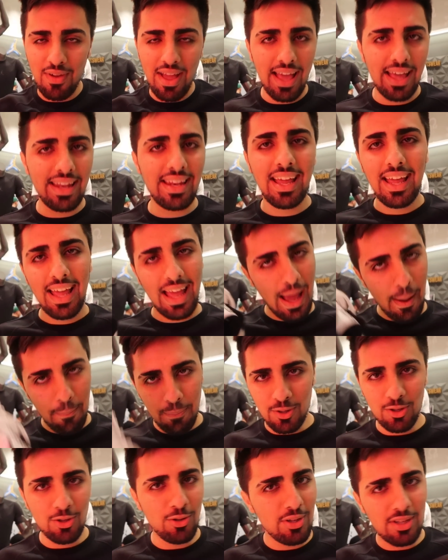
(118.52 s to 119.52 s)
Chinese fan,
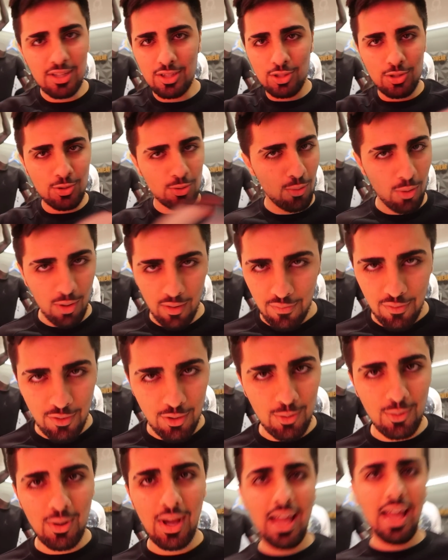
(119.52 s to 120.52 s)
Happy New Year to all of
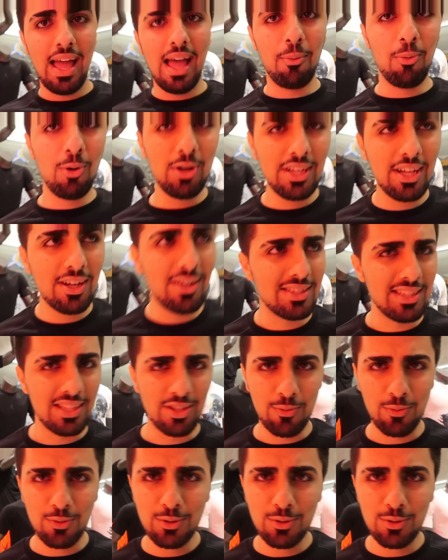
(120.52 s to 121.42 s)
you. And what year is it? The